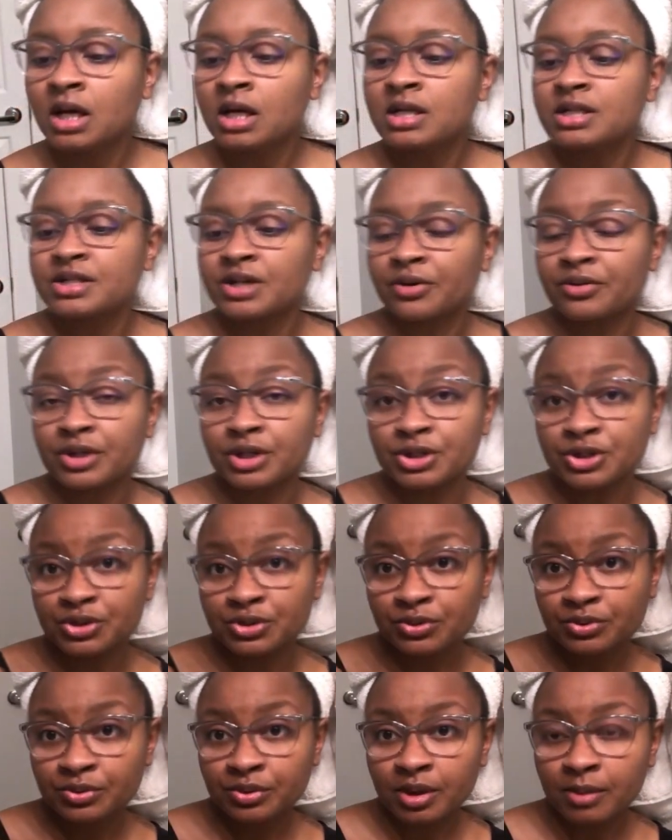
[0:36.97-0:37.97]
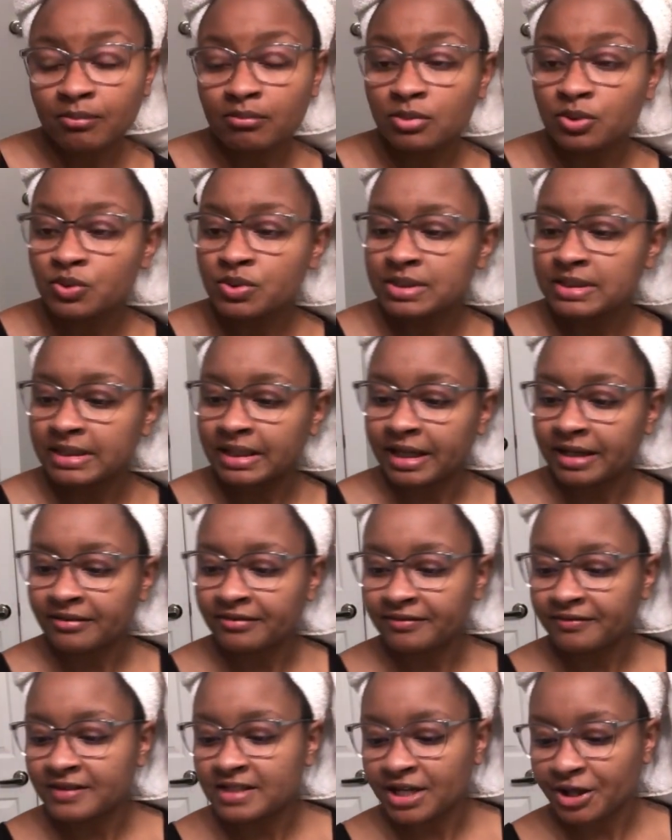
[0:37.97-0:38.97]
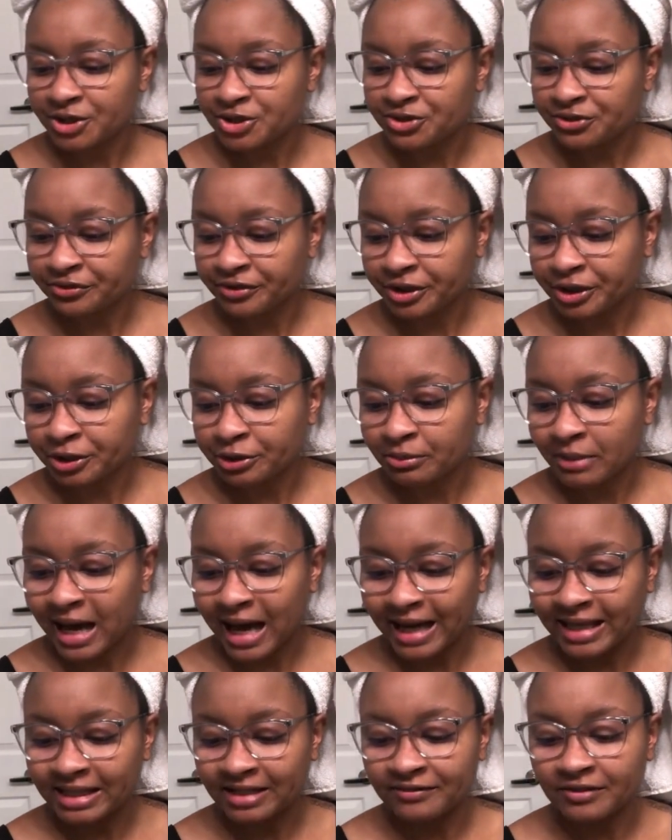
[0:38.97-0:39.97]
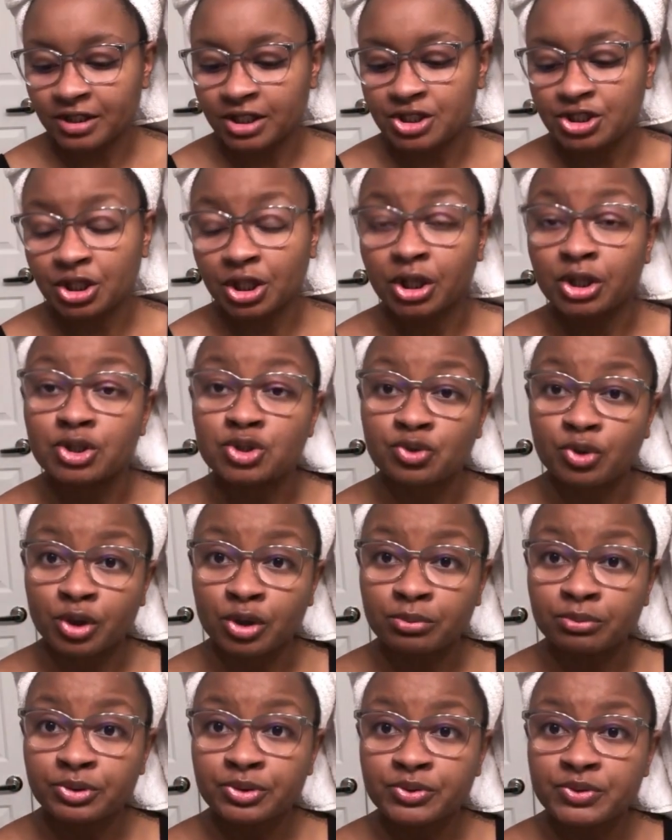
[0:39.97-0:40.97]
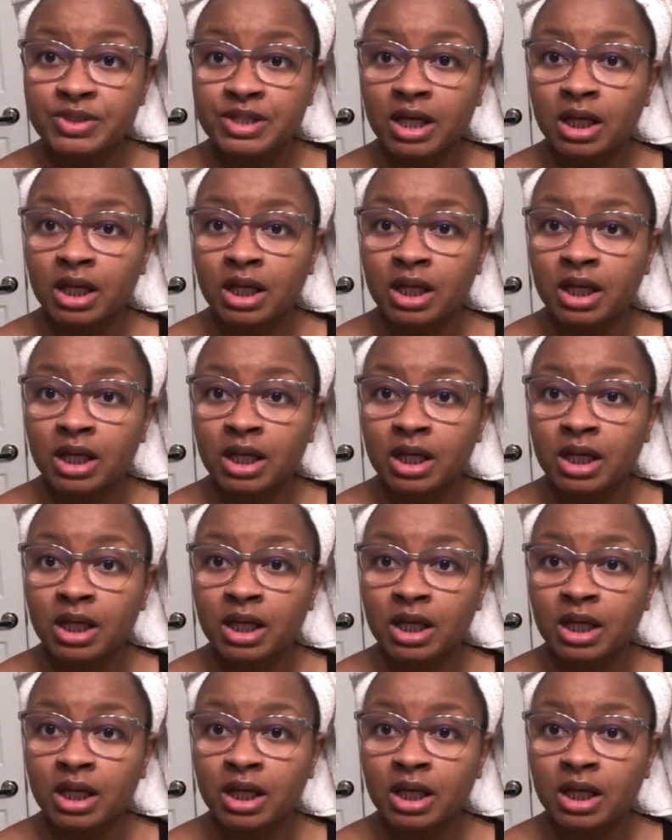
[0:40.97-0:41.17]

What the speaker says: So the Doux Mousse Def Texture Foam High Definition Control Mousse,